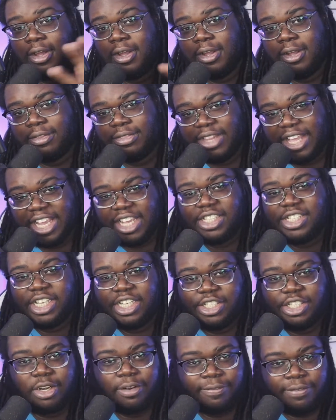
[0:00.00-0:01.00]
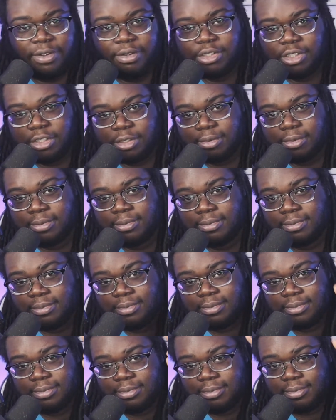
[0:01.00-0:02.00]
They can see into the future.
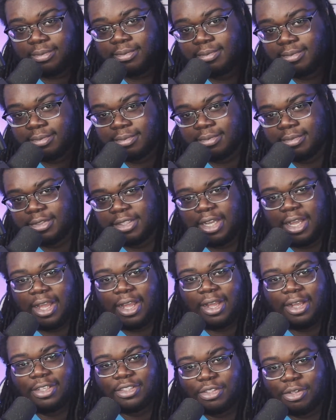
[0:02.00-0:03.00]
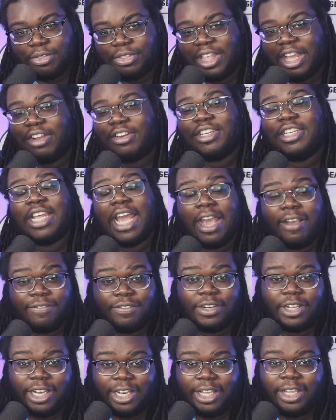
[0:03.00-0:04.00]
So they
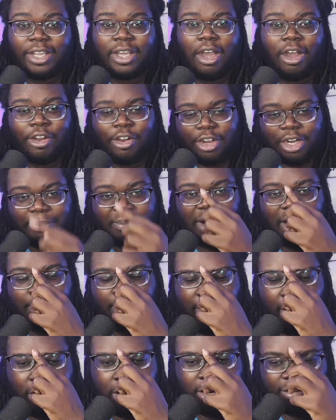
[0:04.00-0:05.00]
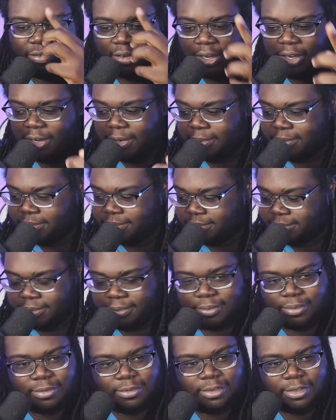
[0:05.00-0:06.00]
definitely are going to be a part of
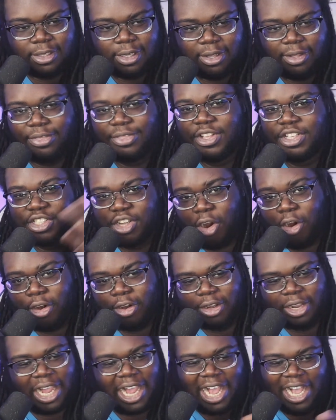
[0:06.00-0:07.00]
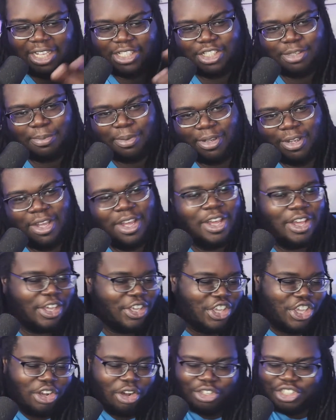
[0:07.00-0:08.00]
this arc. It has to be. You
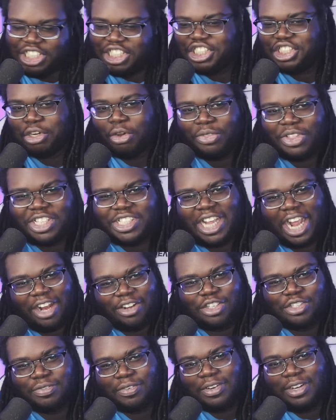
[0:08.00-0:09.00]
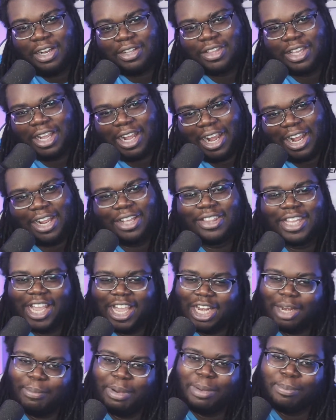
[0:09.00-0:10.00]
don't just show these characters for nothing, all right? They're going to
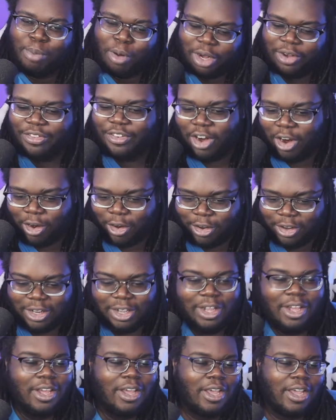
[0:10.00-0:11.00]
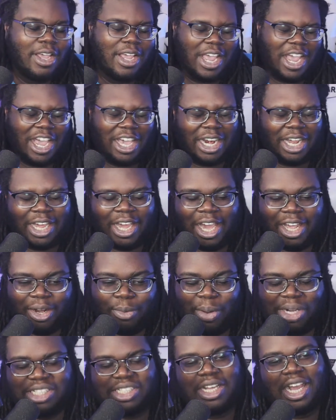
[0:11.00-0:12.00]
be part of the arc, and I
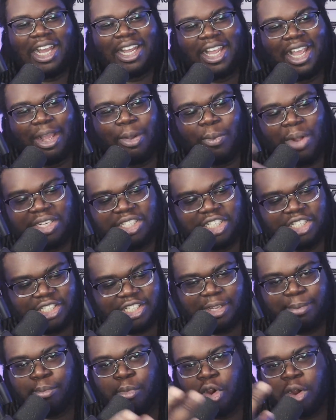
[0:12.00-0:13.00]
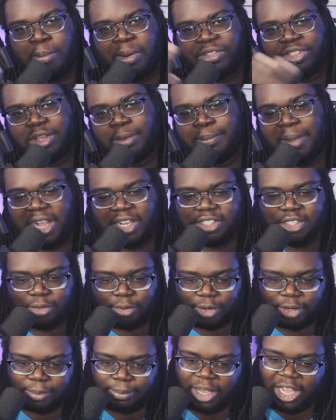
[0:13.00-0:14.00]
can't wait to see more about their backstory.
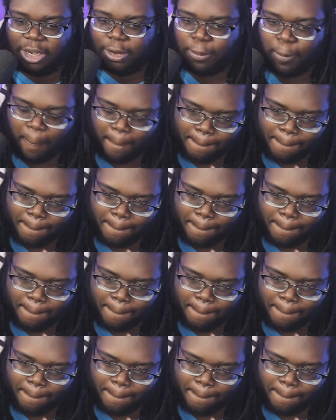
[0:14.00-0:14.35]
Anywho,